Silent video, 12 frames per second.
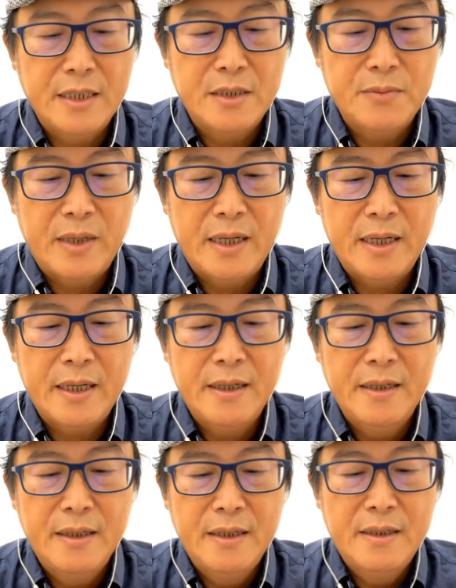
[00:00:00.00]
summer
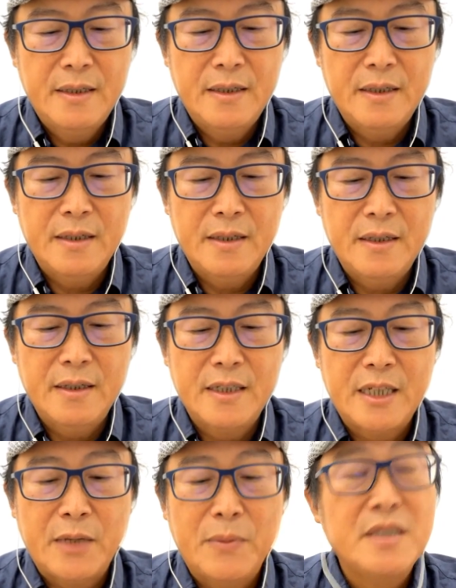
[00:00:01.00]
camp
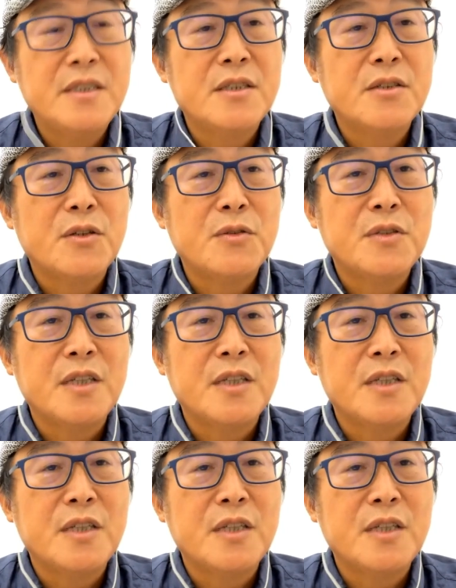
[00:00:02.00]
organized by